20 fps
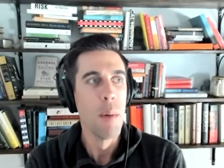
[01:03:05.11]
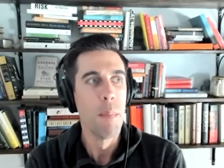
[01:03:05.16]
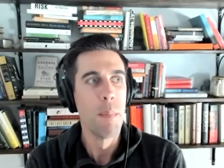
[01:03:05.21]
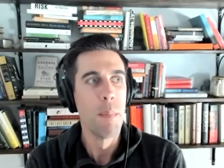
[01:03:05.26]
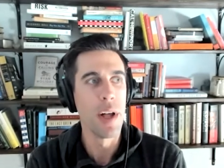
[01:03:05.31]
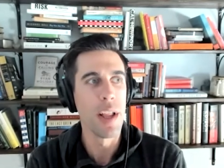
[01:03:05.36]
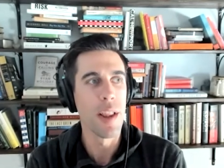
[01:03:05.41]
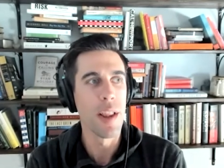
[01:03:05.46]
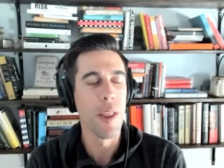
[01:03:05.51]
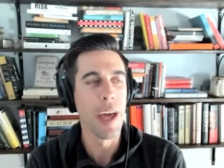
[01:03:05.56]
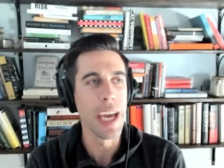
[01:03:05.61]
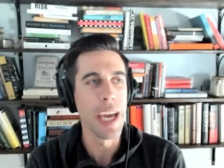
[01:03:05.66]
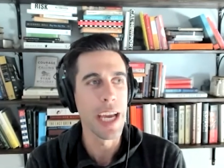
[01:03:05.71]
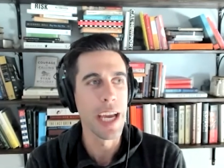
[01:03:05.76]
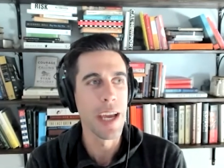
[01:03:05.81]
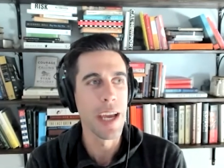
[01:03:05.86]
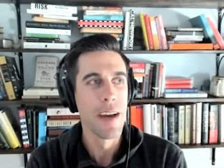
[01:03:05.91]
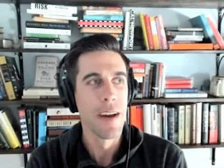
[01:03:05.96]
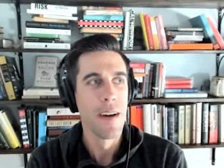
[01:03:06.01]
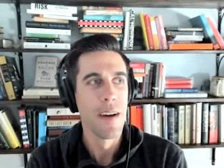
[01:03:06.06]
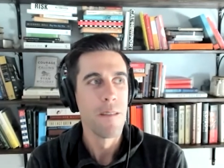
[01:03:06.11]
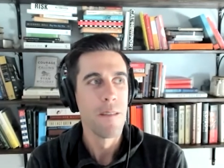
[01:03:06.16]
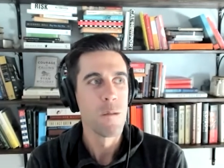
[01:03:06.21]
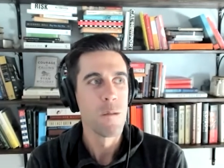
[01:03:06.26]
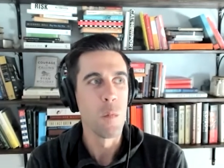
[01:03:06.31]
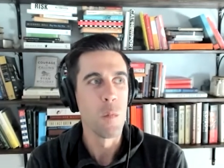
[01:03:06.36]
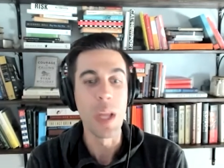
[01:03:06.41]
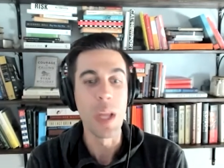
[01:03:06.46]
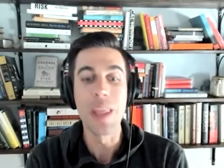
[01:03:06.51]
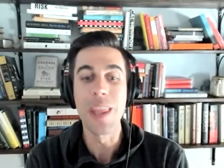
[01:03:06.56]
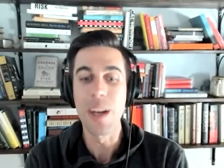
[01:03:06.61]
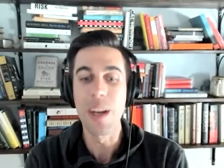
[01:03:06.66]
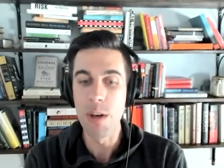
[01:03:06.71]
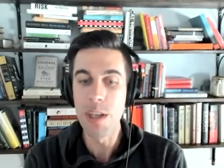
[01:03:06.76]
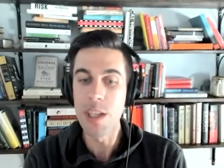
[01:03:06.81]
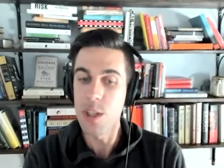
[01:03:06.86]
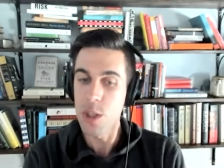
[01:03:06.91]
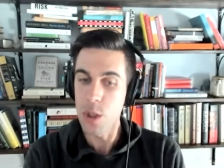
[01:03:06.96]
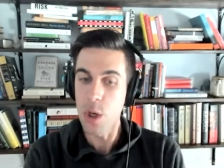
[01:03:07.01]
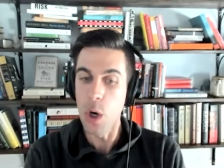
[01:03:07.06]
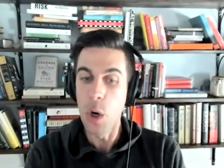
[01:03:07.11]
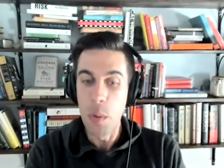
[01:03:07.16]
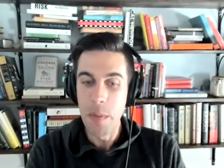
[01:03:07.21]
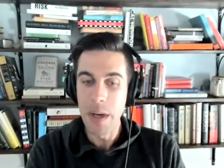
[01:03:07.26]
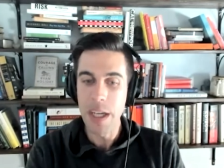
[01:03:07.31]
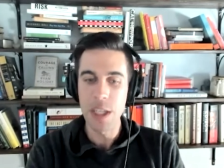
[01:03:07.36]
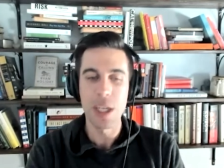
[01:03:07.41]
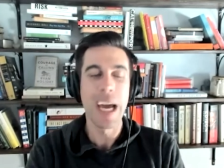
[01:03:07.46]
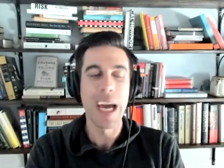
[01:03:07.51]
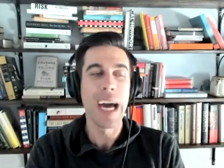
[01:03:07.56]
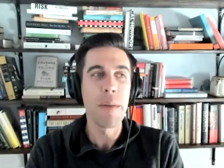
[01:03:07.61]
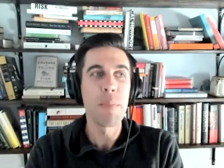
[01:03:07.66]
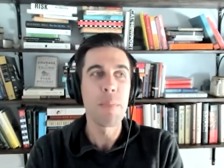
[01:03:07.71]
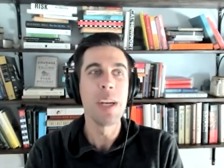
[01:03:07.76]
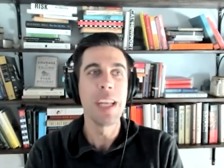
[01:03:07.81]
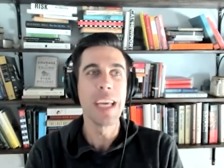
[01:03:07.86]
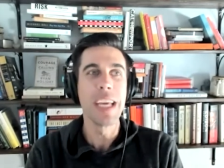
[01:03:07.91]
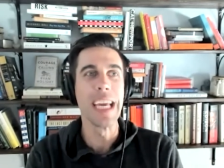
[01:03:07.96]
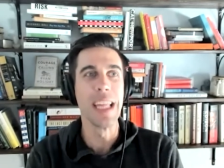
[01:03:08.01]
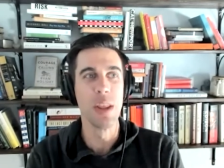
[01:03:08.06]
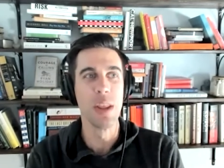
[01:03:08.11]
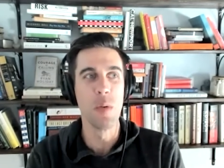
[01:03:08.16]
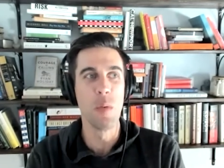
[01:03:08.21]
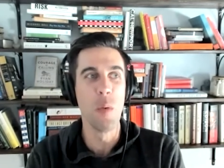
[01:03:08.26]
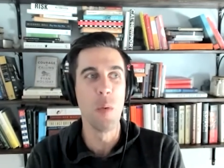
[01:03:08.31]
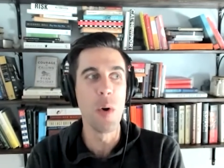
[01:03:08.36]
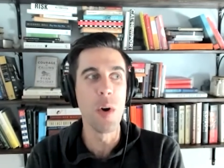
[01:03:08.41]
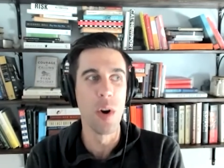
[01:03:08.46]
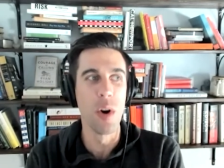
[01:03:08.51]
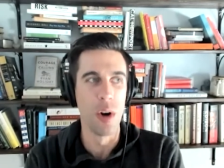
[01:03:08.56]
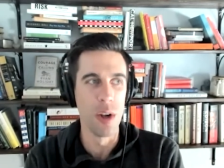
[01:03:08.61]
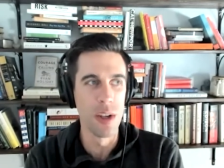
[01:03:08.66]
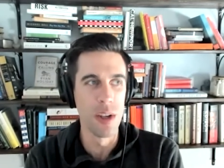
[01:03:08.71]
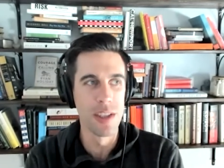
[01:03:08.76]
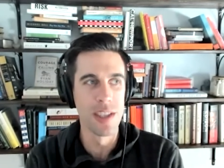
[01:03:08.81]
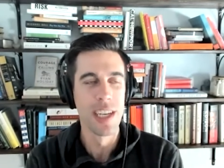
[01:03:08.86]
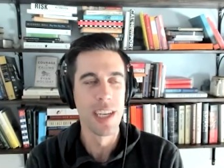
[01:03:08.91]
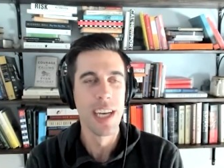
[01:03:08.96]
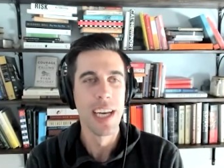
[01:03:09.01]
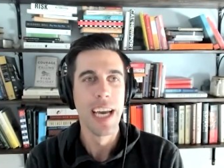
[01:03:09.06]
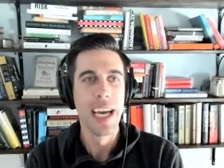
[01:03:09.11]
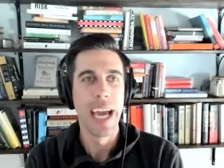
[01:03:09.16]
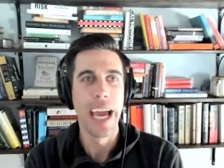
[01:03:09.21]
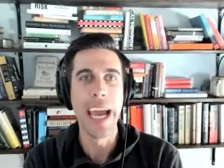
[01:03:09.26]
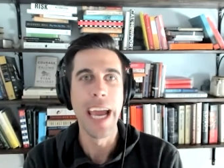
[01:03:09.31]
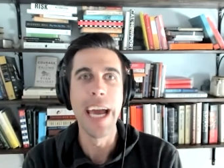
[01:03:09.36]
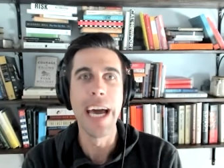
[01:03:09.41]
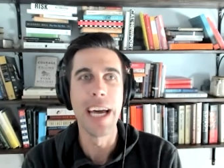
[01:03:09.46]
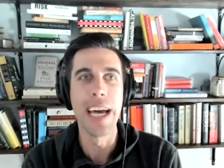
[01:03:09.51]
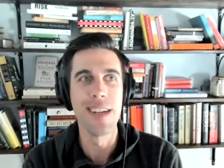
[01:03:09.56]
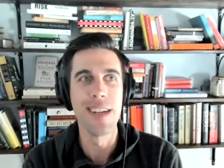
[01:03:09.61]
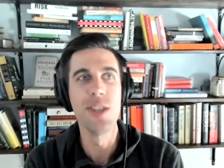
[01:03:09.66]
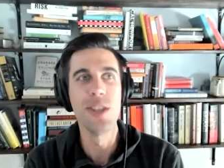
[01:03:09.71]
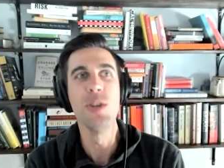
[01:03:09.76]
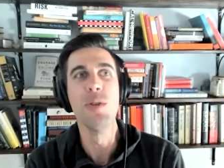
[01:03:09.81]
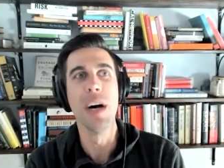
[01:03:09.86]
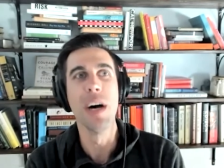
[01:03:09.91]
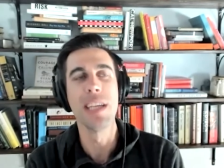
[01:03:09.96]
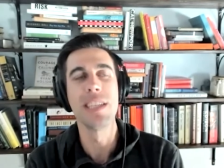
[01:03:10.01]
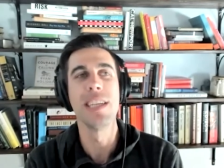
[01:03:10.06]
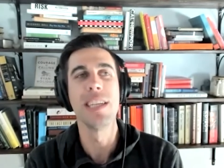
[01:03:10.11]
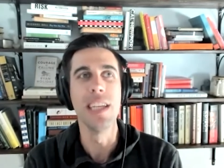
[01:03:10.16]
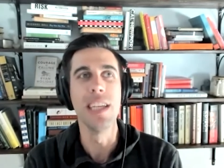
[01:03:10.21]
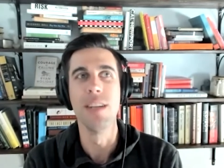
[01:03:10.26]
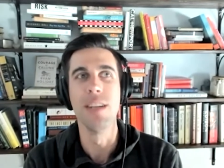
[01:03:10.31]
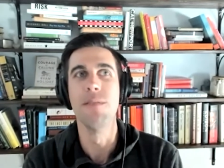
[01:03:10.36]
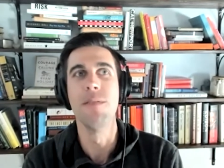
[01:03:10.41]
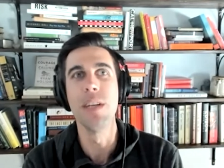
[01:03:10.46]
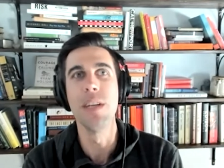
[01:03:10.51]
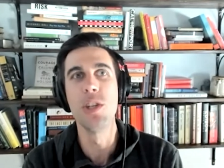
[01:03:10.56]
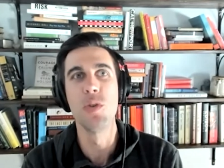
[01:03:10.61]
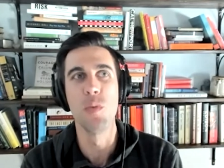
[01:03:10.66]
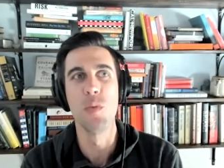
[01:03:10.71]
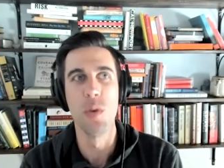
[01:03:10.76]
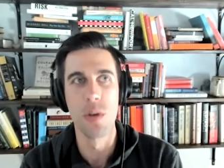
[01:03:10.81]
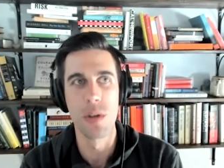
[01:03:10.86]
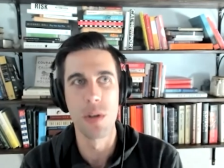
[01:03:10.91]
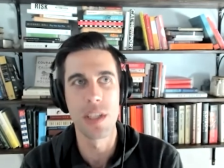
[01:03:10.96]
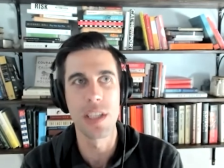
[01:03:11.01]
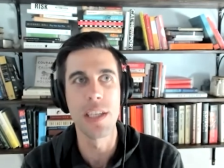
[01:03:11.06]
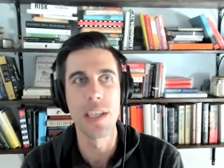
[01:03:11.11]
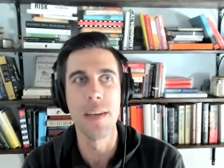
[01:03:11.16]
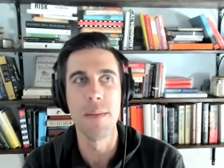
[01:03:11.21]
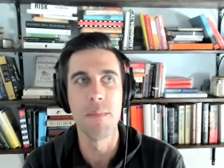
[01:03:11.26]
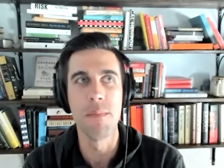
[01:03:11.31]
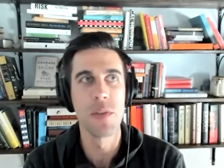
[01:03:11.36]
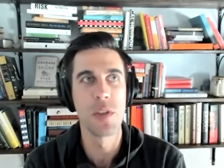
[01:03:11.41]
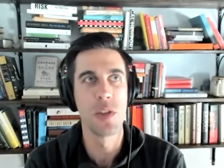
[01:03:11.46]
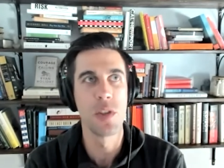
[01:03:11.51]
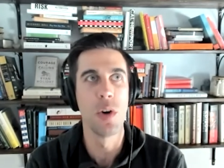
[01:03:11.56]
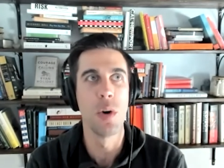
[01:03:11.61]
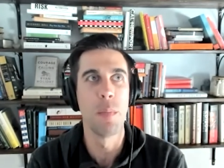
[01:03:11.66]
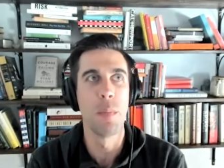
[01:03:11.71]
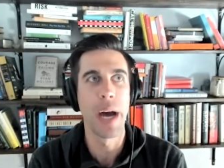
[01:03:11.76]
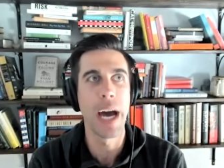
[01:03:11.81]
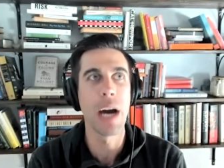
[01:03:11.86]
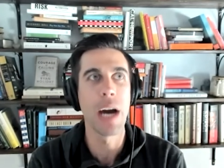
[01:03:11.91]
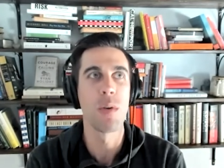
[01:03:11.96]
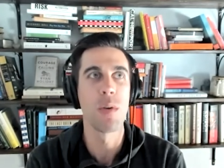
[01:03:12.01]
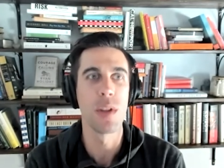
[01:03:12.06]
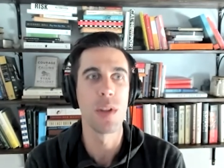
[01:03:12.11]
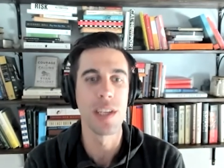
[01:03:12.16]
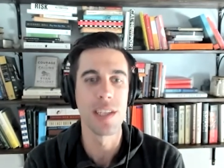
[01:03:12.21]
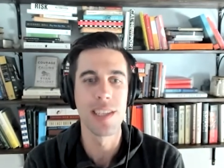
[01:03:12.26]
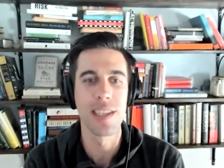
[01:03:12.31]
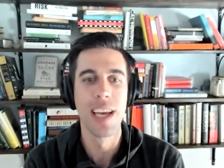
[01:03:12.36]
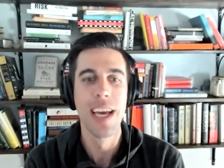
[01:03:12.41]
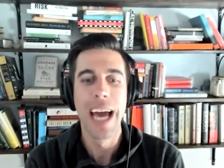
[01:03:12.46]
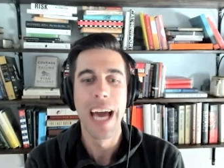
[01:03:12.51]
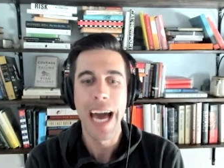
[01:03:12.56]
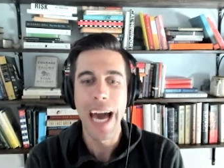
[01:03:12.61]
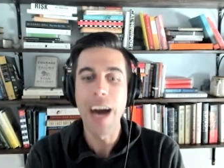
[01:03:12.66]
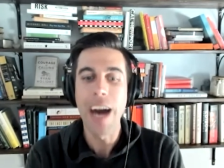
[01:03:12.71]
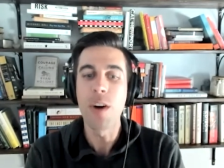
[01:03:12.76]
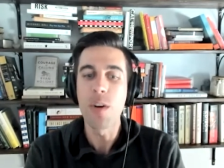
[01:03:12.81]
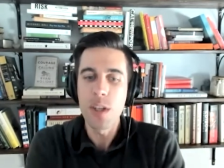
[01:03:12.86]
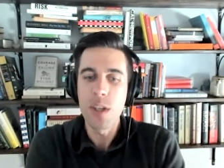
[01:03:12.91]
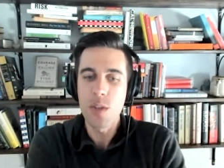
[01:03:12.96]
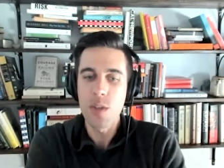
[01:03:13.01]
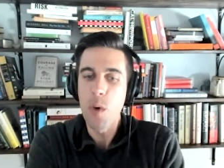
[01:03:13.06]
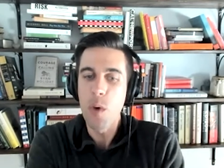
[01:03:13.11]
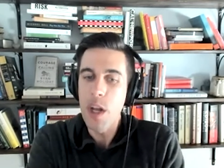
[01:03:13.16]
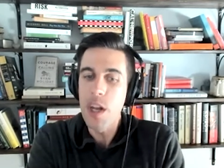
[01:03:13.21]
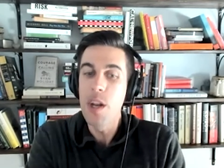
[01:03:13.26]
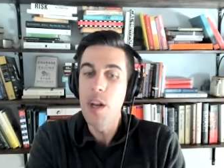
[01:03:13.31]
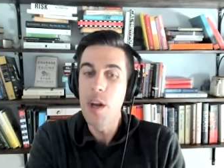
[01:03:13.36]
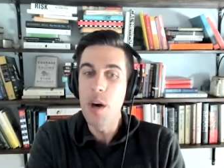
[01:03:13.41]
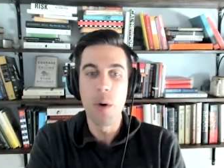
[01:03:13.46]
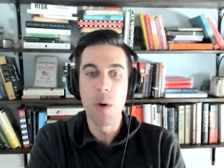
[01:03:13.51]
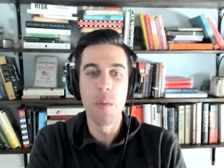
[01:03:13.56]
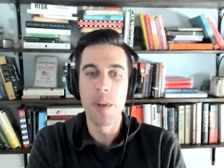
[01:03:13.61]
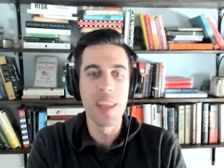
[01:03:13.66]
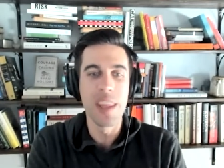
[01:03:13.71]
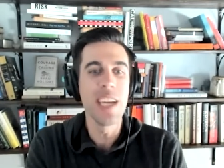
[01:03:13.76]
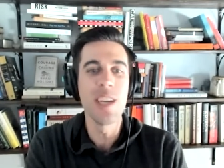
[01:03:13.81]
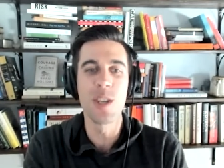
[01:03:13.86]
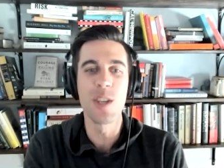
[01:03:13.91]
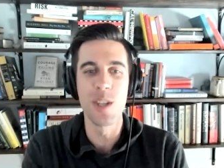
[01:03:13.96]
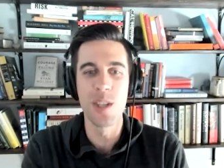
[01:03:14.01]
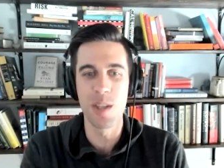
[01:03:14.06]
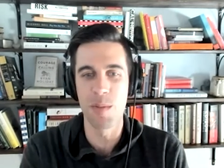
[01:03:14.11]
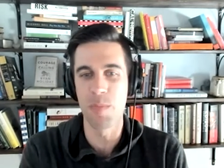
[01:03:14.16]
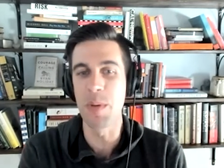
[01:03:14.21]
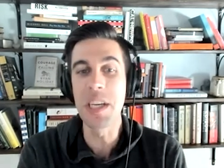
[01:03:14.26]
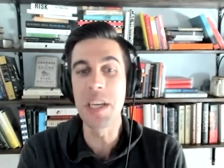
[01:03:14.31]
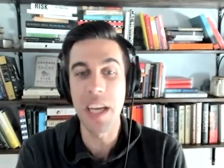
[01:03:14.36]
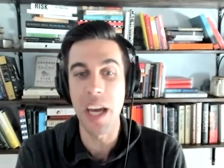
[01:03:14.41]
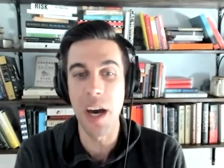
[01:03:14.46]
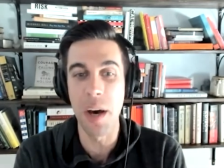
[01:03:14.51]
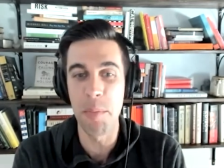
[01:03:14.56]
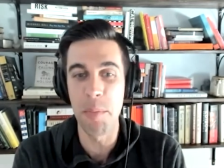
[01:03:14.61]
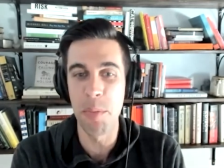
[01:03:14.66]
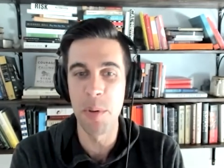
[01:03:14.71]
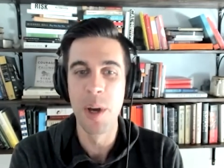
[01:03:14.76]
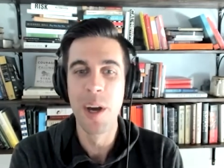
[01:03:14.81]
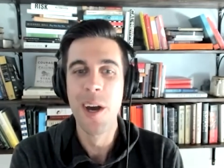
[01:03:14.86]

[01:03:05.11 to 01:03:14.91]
But like when there is so much happening in the world and you as an individual seem so powerless how does one know when they should speak up